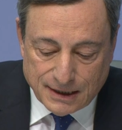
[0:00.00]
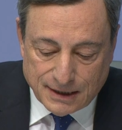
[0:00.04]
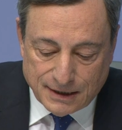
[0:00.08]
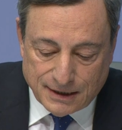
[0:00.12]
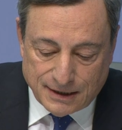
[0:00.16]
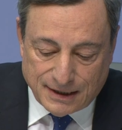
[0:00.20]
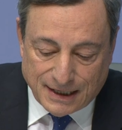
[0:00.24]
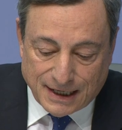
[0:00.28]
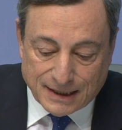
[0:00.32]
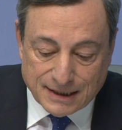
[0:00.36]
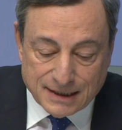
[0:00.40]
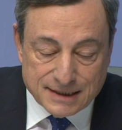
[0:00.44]

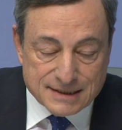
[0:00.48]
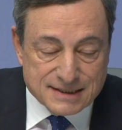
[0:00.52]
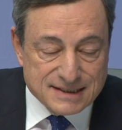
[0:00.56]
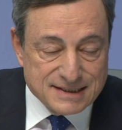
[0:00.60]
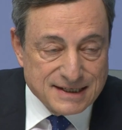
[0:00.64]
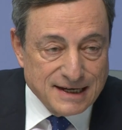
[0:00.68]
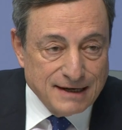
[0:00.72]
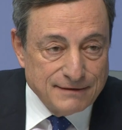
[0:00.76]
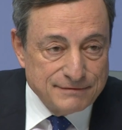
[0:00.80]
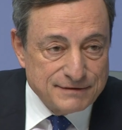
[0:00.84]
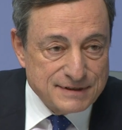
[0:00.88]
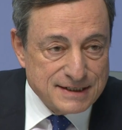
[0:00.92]
that is
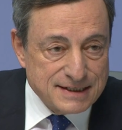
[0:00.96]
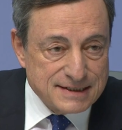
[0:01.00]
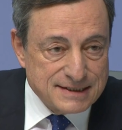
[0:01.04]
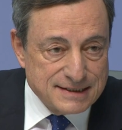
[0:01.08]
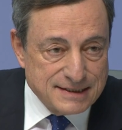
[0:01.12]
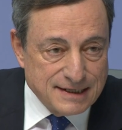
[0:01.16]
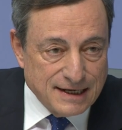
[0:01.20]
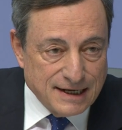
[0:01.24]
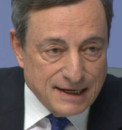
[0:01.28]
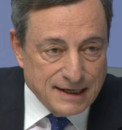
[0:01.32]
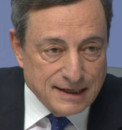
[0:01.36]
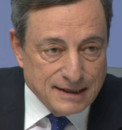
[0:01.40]

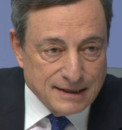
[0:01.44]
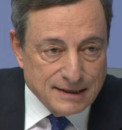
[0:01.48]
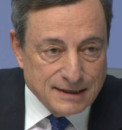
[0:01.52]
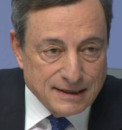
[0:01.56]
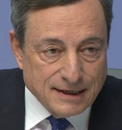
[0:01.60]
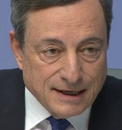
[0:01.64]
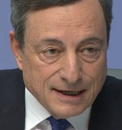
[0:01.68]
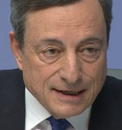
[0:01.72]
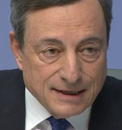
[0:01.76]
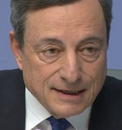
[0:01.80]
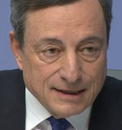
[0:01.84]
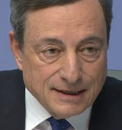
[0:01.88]

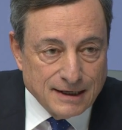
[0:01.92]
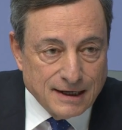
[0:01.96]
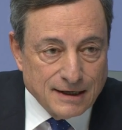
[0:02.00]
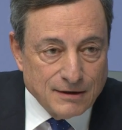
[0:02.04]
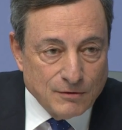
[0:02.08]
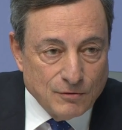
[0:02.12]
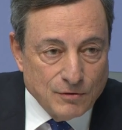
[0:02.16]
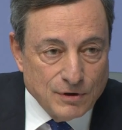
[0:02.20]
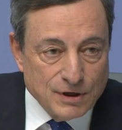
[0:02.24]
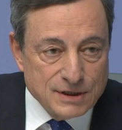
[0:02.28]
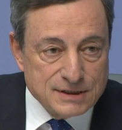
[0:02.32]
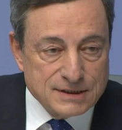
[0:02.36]
self-sustained, in
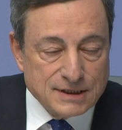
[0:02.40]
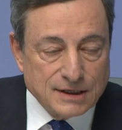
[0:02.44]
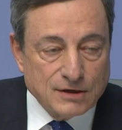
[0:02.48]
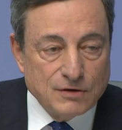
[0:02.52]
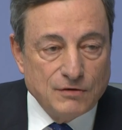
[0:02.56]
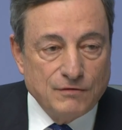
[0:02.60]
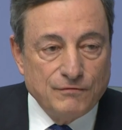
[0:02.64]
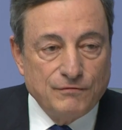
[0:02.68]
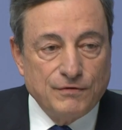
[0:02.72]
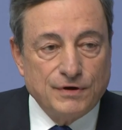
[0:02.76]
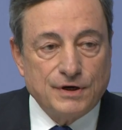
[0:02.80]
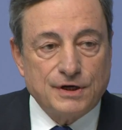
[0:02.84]
other words, a
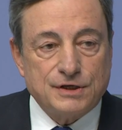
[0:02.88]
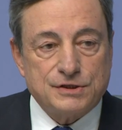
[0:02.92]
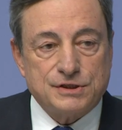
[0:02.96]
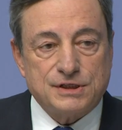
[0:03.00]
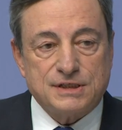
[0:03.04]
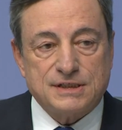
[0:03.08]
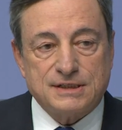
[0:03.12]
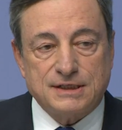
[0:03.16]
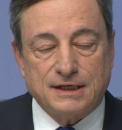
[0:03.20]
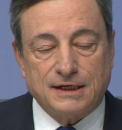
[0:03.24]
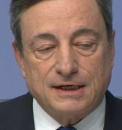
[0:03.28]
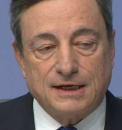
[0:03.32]

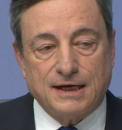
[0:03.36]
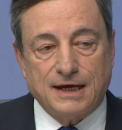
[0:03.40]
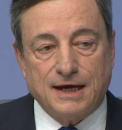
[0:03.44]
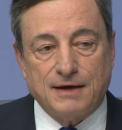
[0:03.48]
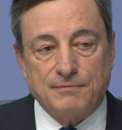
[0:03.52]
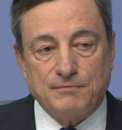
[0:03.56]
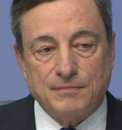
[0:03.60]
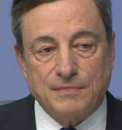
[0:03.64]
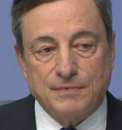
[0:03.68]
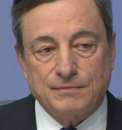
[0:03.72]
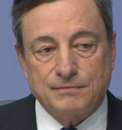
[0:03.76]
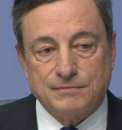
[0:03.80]
convergence that
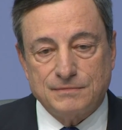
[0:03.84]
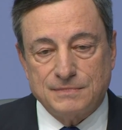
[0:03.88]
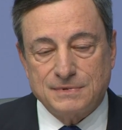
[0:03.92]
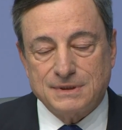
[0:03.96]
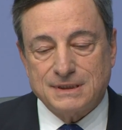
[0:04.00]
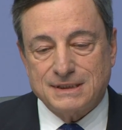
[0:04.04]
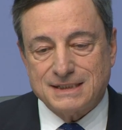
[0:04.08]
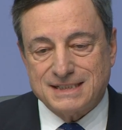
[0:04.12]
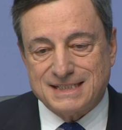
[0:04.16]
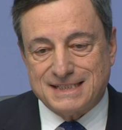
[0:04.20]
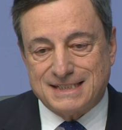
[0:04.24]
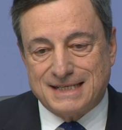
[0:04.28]
can
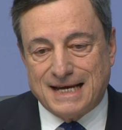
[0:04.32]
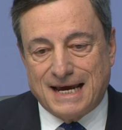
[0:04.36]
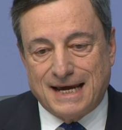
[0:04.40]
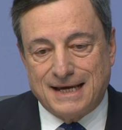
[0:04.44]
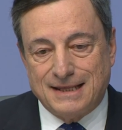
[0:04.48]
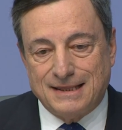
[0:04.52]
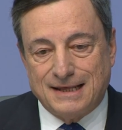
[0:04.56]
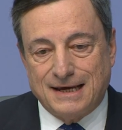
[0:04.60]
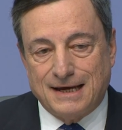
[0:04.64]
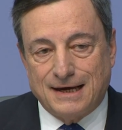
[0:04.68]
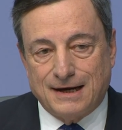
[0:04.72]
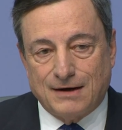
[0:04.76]

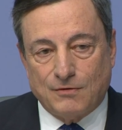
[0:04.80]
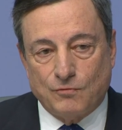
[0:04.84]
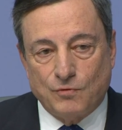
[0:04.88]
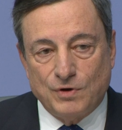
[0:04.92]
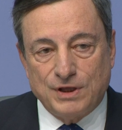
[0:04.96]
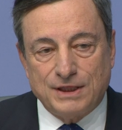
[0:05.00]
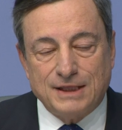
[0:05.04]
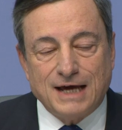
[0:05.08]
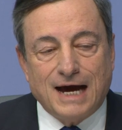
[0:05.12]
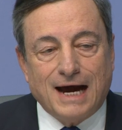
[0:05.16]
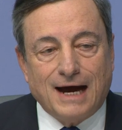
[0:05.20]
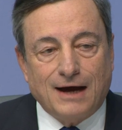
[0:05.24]
stay there
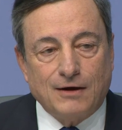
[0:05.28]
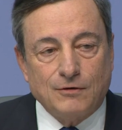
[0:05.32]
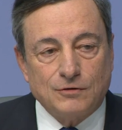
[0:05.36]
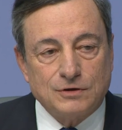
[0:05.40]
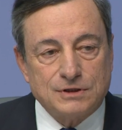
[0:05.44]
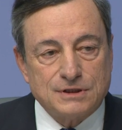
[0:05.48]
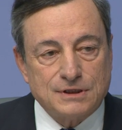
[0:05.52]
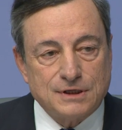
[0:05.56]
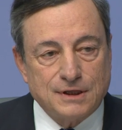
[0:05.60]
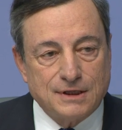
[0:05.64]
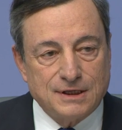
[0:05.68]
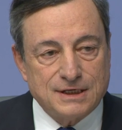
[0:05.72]

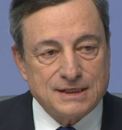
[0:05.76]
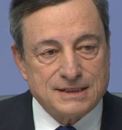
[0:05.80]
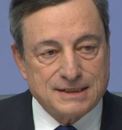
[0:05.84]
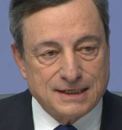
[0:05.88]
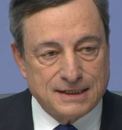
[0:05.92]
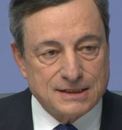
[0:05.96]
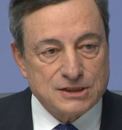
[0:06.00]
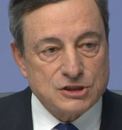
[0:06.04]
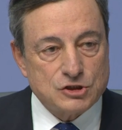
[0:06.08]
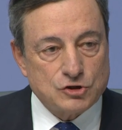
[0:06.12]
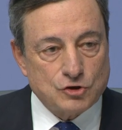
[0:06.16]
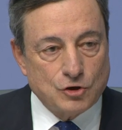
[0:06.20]
without
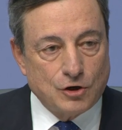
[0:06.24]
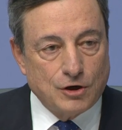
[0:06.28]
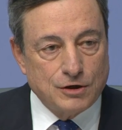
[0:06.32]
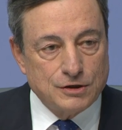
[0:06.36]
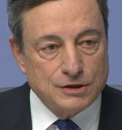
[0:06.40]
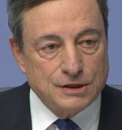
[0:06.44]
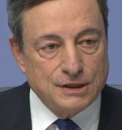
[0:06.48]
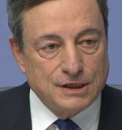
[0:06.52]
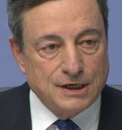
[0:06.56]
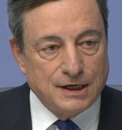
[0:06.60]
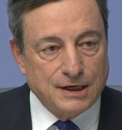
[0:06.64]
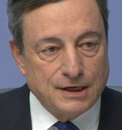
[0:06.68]
this
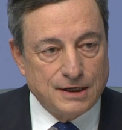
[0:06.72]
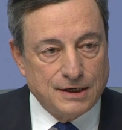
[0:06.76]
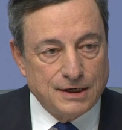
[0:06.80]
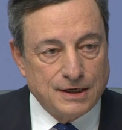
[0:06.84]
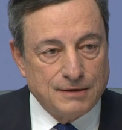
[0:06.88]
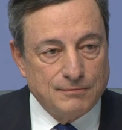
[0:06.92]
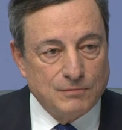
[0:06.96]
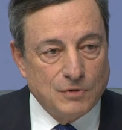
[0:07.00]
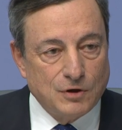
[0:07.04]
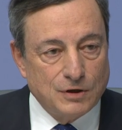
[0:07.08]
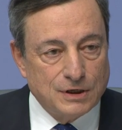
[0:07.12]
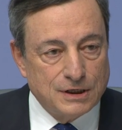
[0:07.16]

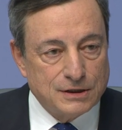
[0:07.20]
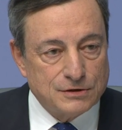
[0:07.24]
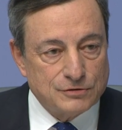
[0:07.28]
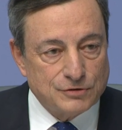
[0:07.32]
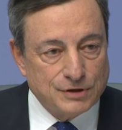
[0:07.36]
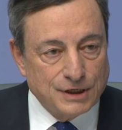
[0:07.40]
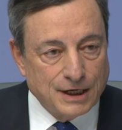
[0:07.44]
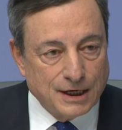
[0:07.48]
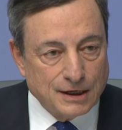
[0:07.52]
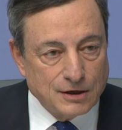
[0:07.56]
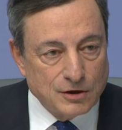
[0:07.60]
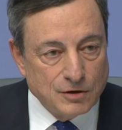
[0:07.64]
extraordinary
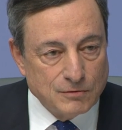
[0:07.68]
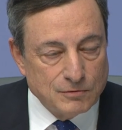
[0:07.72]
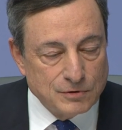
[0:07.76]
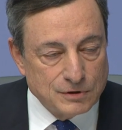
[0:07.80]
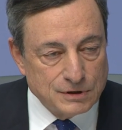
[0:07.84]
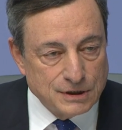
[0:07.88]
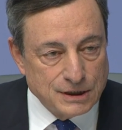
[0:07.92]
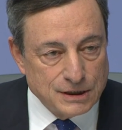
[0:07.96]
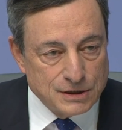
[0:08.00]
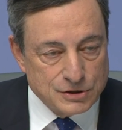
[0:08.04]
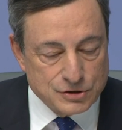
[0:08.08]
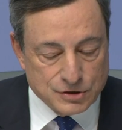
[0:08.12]
monetary
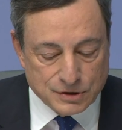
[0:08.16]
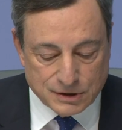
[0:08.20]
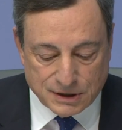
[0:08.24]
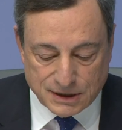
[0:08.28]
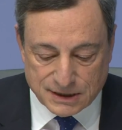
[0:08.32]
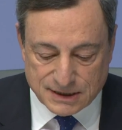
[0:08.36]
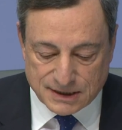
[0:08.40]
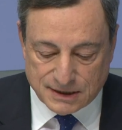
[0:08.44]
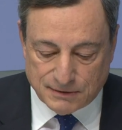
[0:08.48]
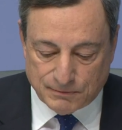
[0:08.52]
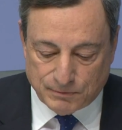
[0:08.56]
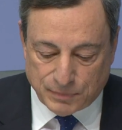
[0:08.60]
accommodation
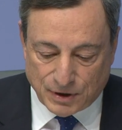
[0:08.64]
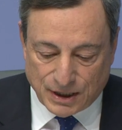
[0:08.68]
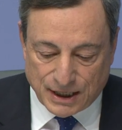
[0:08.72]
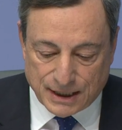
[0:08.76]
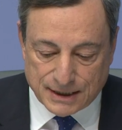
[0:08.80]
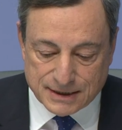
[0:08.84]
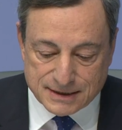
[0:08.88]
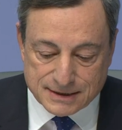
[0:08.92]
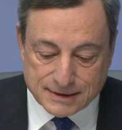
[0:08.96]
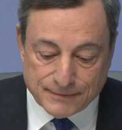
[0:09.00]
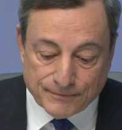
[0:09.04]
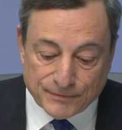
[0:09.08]
that's in
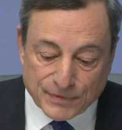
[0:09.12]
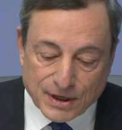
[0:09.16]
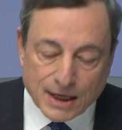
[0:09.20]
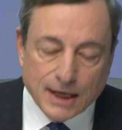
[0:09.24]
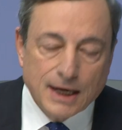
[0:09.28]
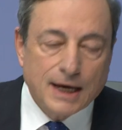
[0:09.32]
place,